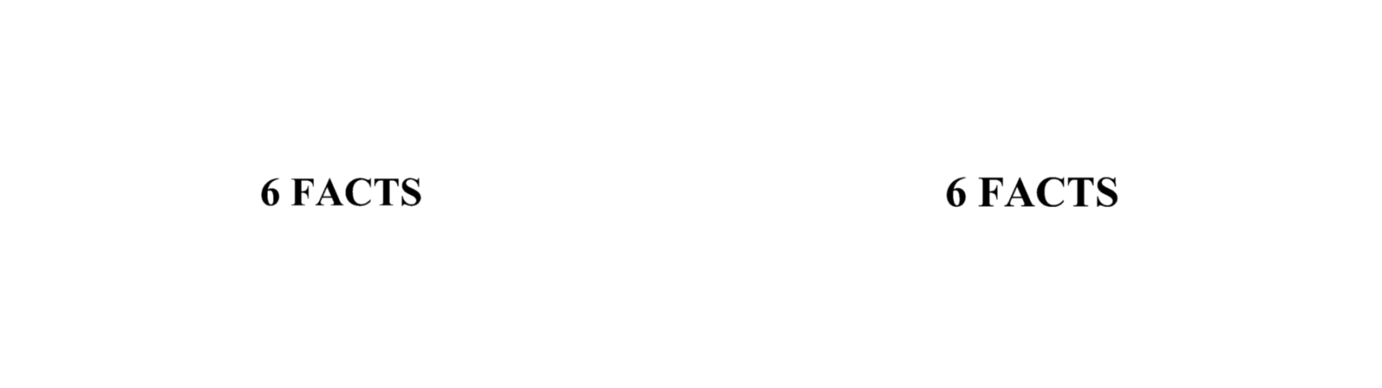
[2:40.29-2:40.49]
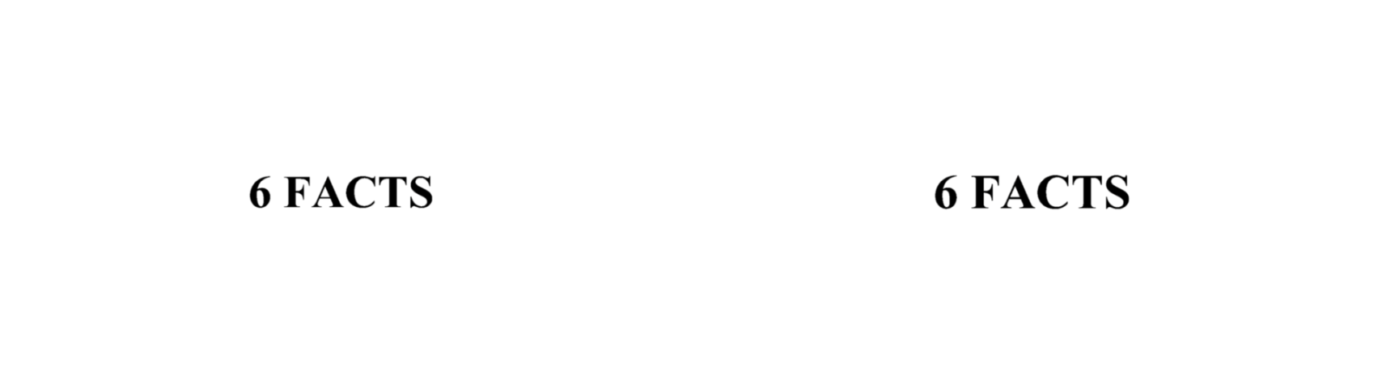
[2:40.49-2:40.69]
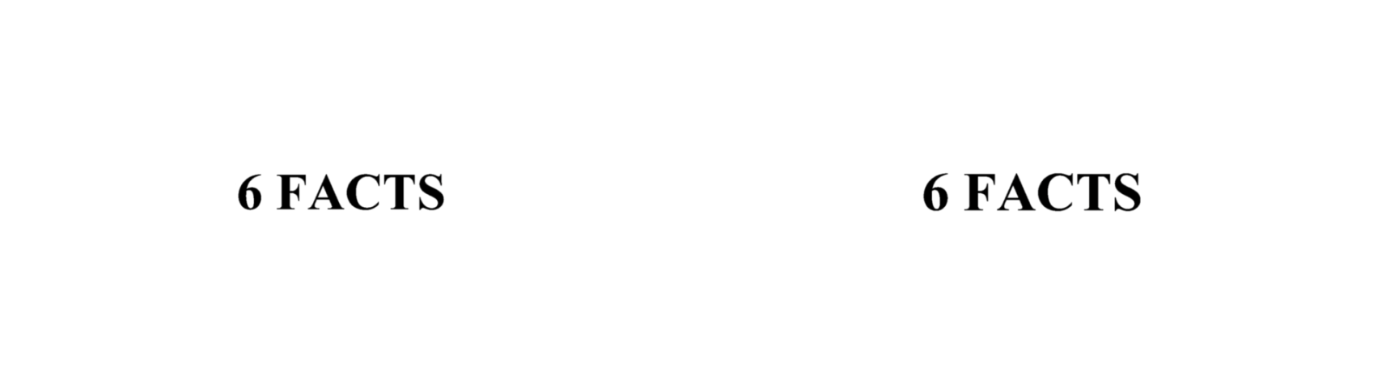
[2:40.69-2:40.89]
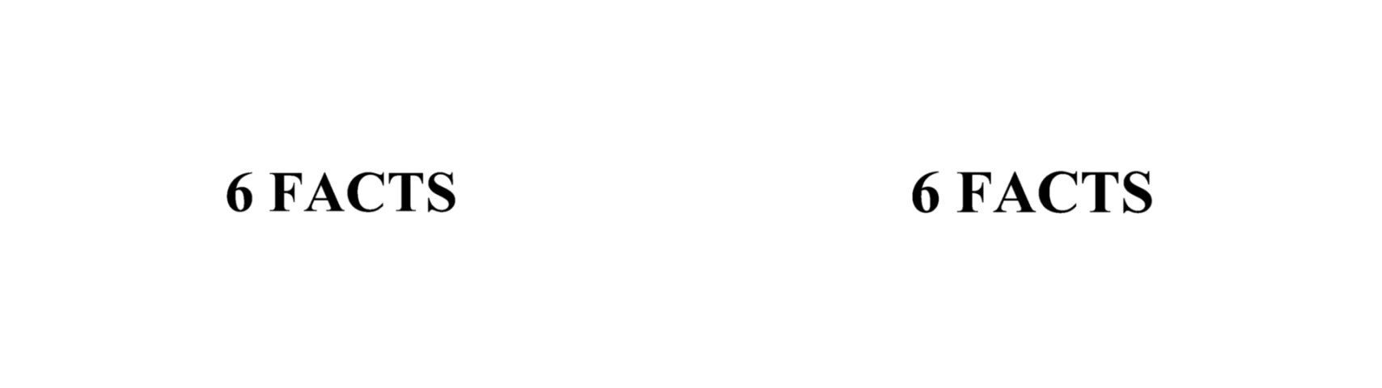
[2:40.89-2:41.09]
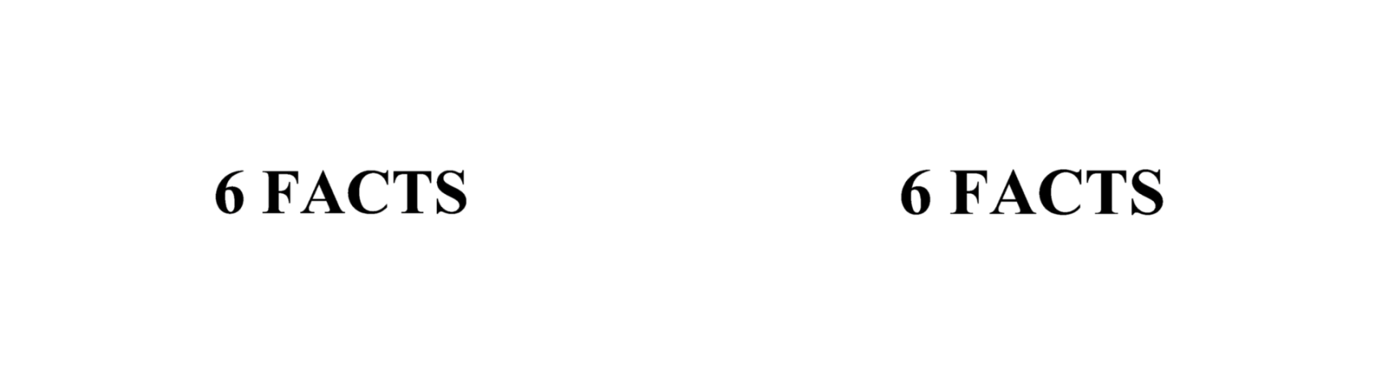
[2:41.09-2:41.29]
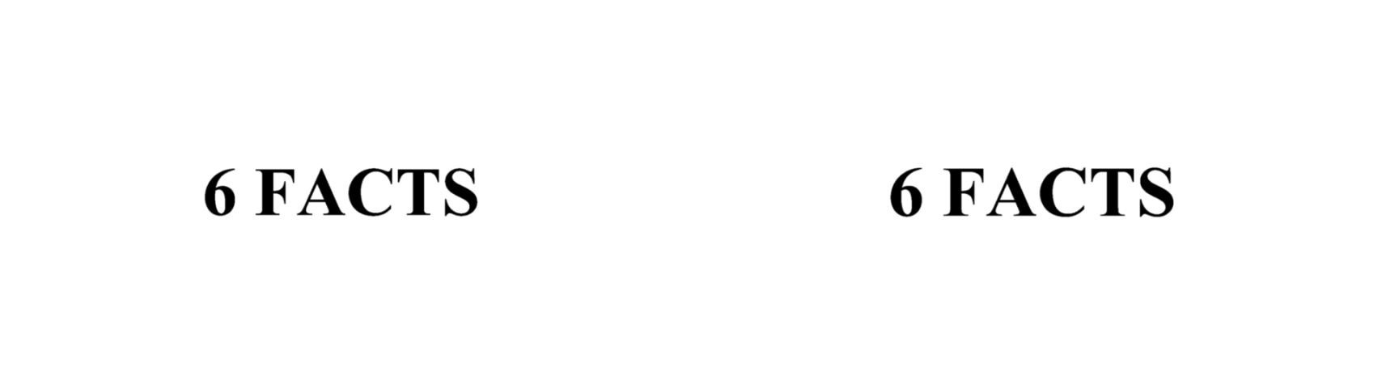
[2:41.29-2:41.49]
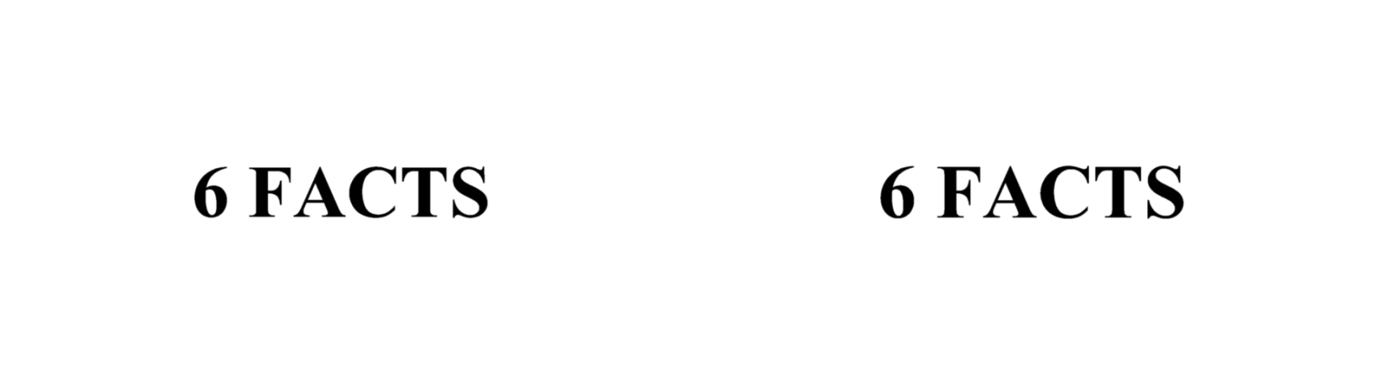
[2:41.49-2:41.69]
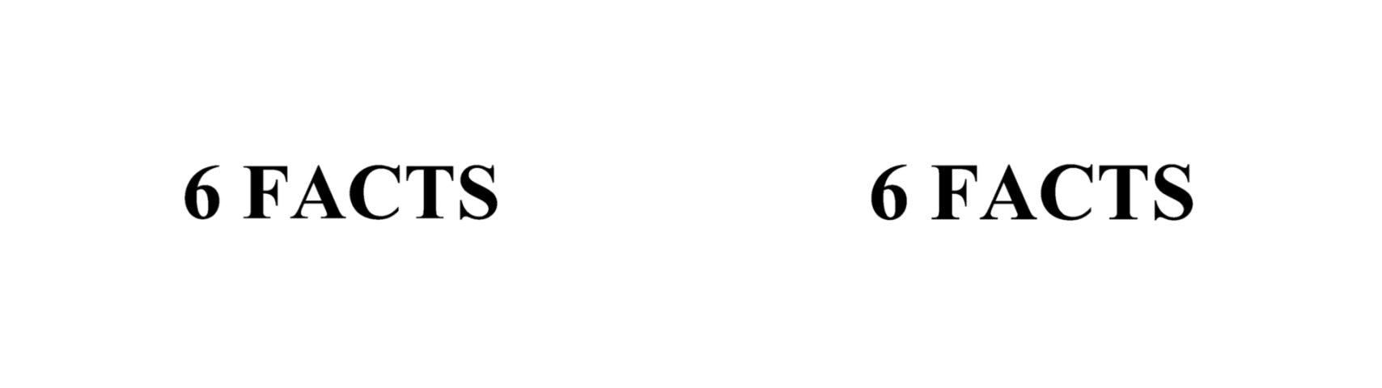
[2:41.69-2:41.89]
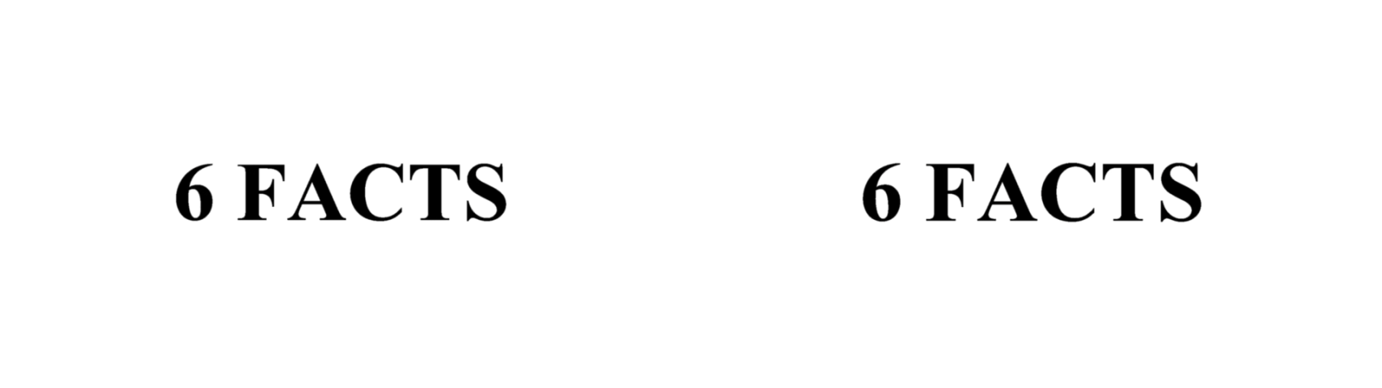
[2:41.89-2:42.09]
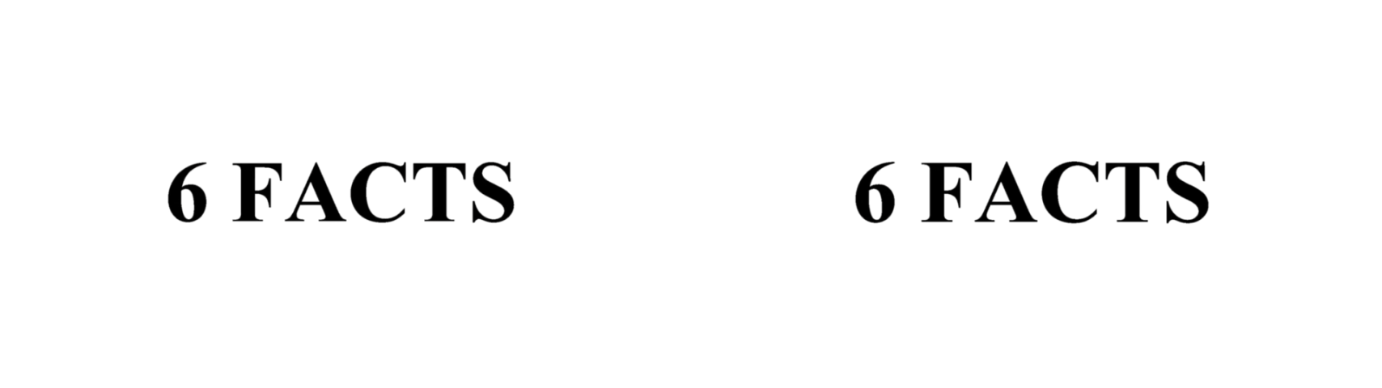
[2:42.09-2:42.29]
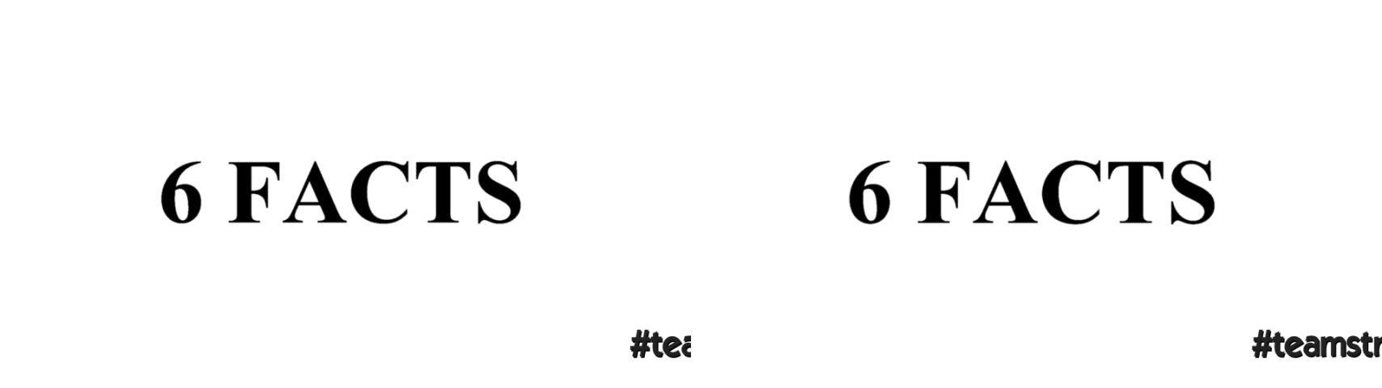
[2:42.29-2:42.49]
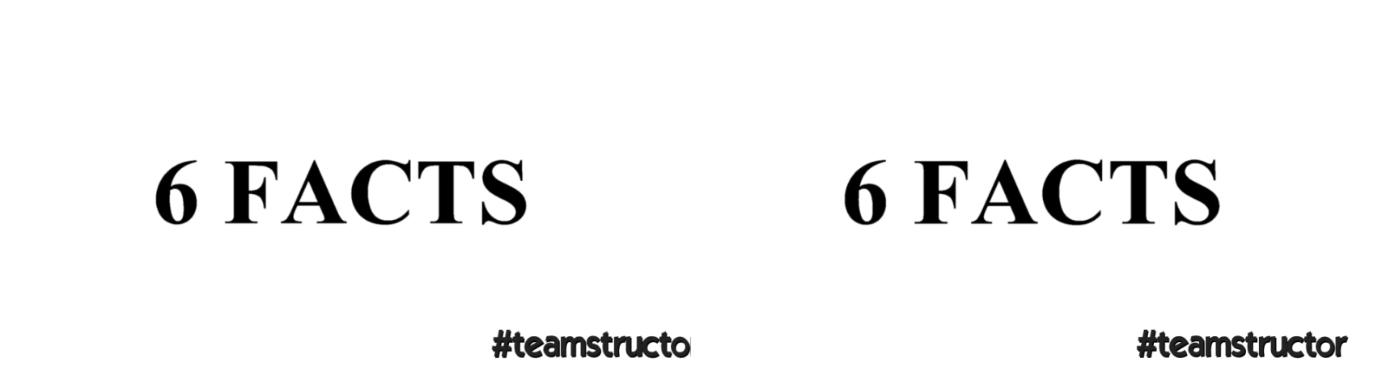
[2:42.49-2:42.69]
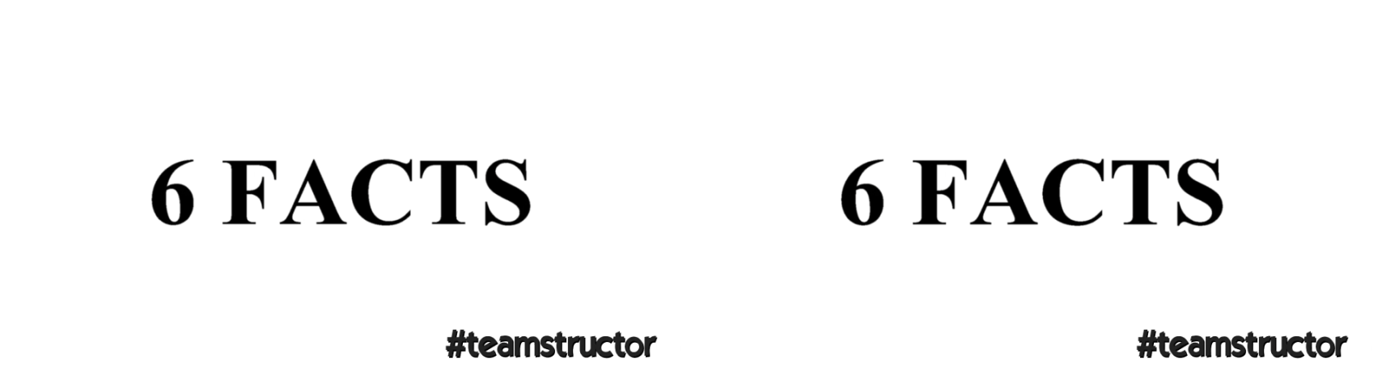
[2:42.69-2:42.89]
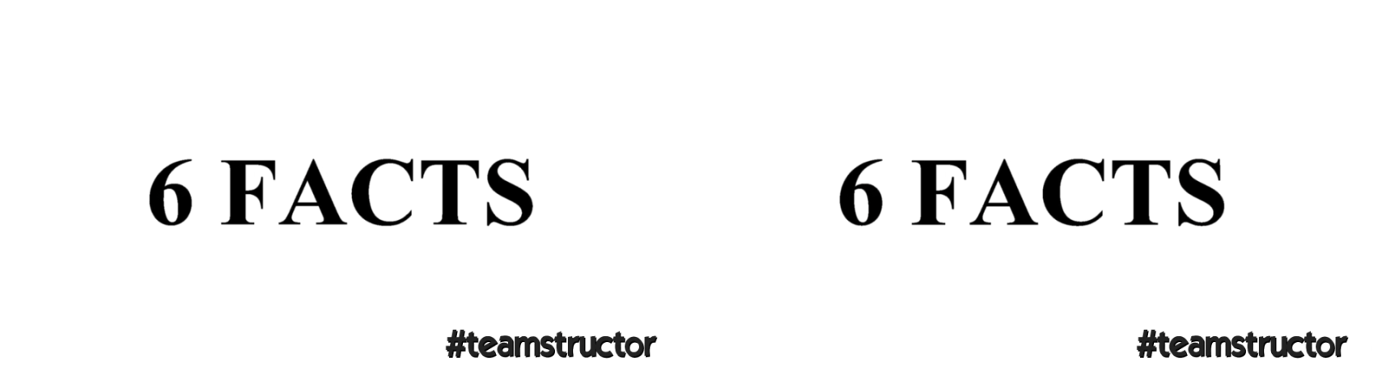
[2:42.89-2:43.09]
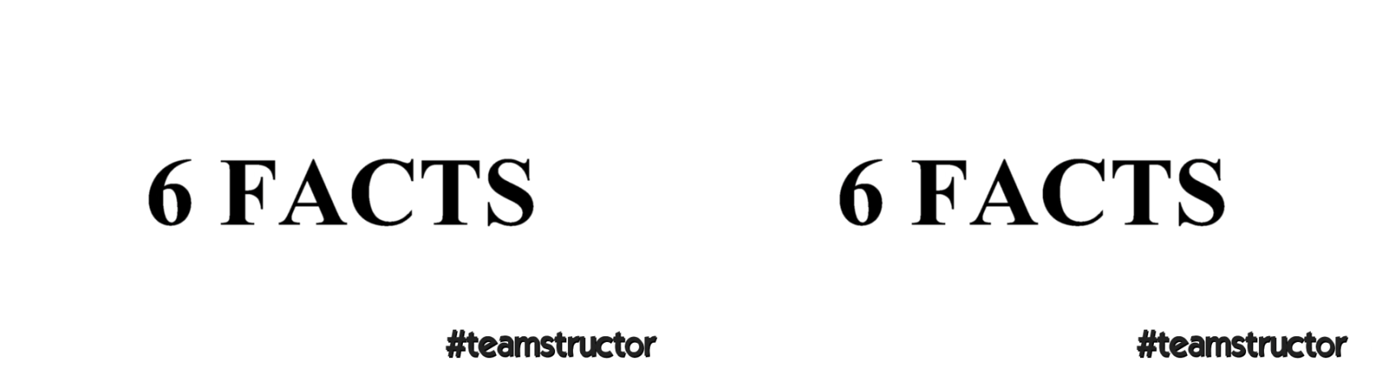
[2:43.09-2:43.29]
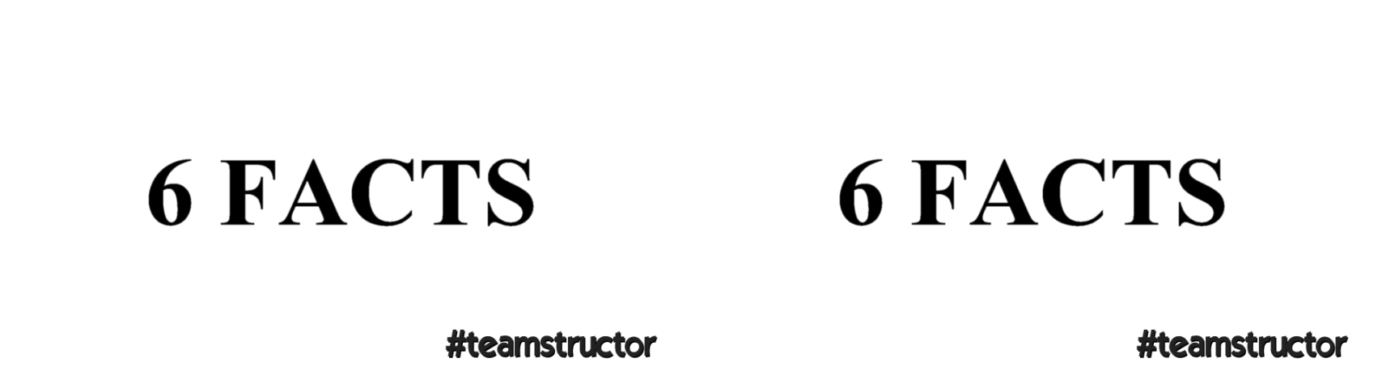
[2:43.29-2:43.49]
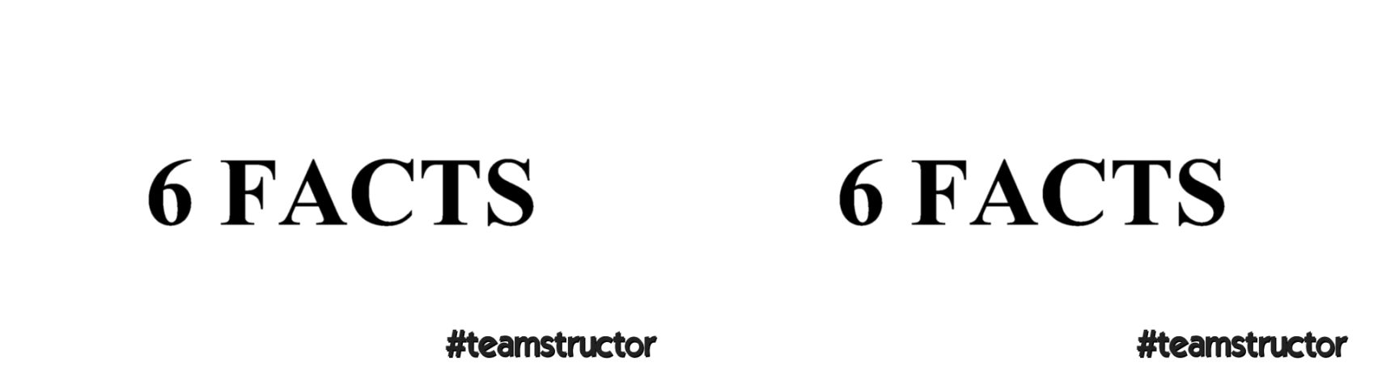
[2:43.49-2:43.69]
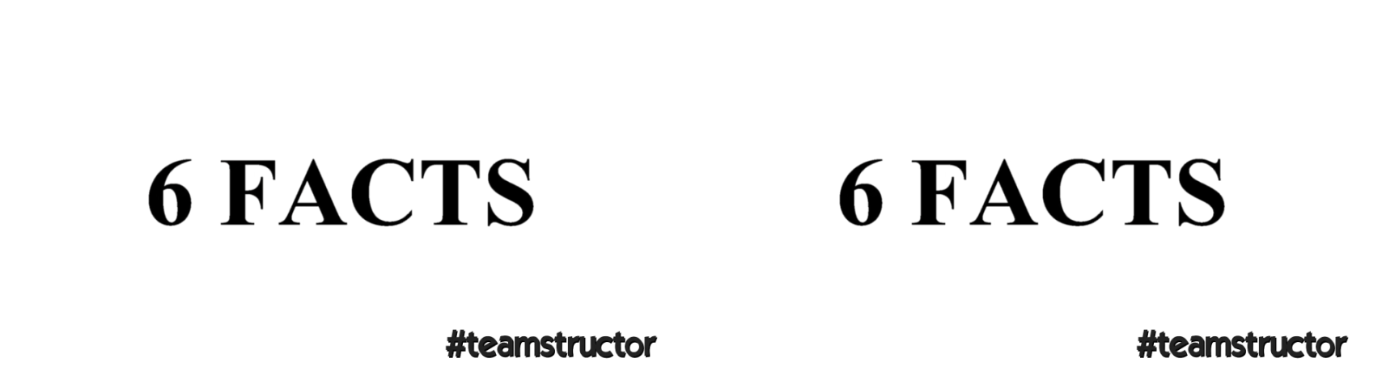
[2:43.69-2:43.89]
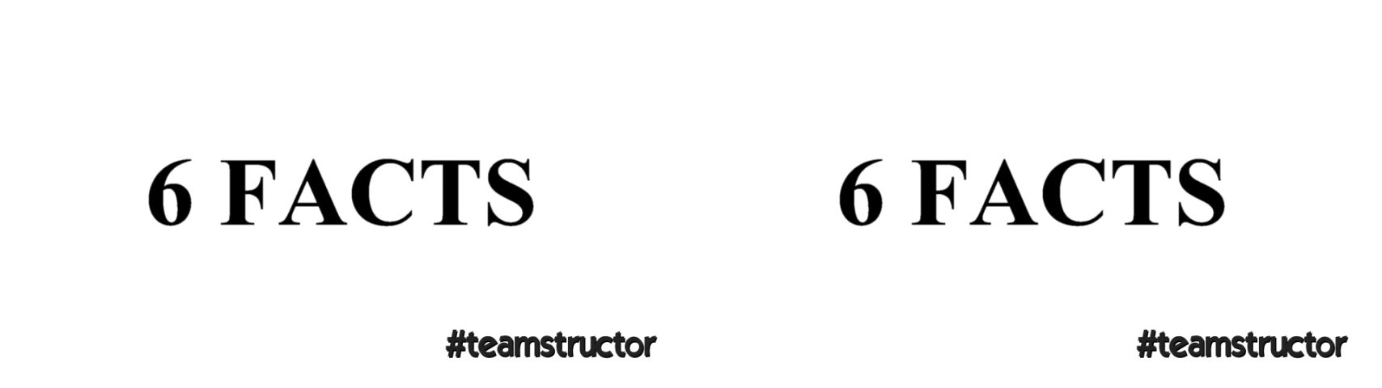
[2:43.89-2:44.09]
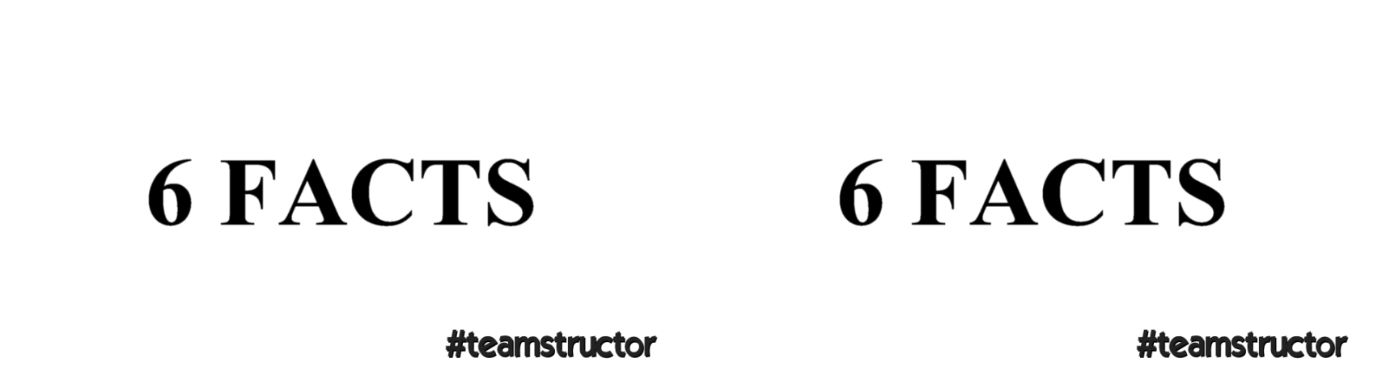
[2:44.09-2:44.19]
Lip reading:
(no speaker visible)